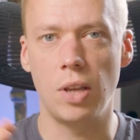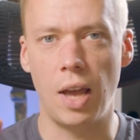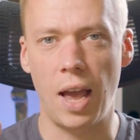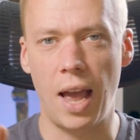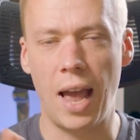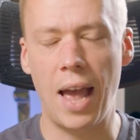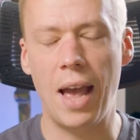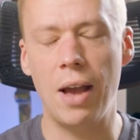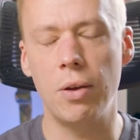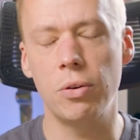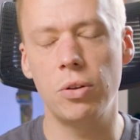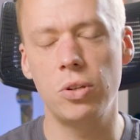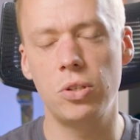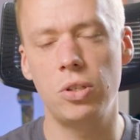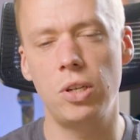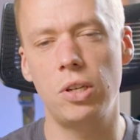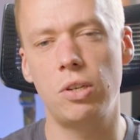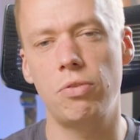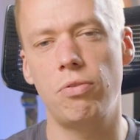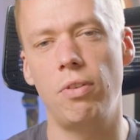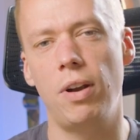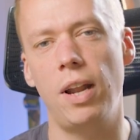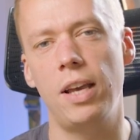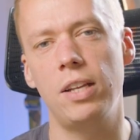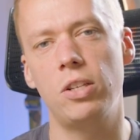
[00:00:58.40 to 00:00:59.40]
how does
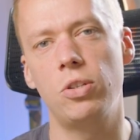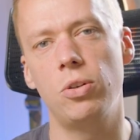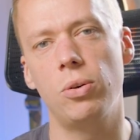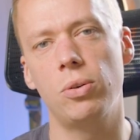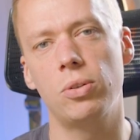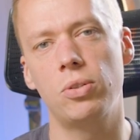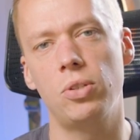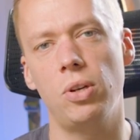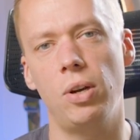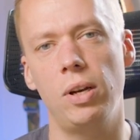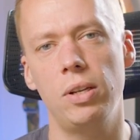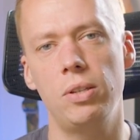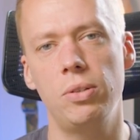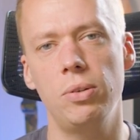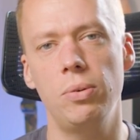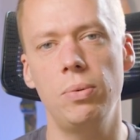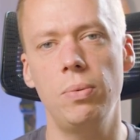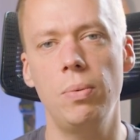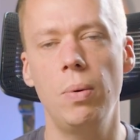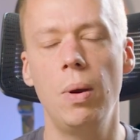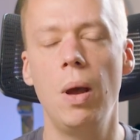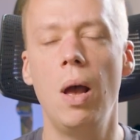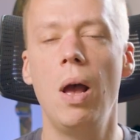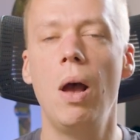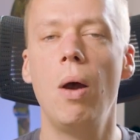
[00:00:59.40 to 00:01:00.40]
this relate to your title?
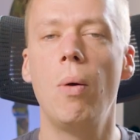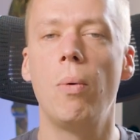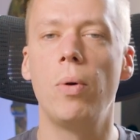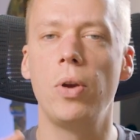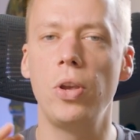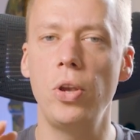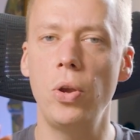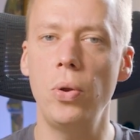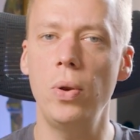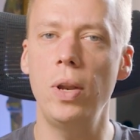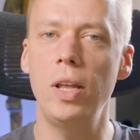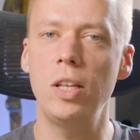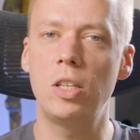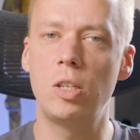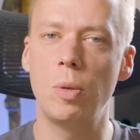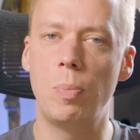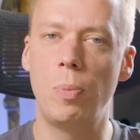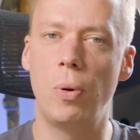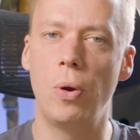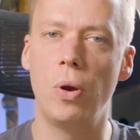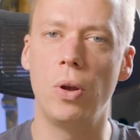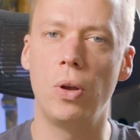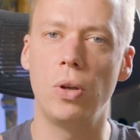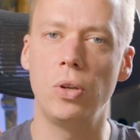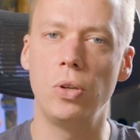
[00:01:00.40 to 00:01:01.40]
Well, you need to
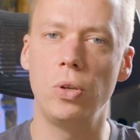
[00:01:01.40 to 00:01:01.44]
put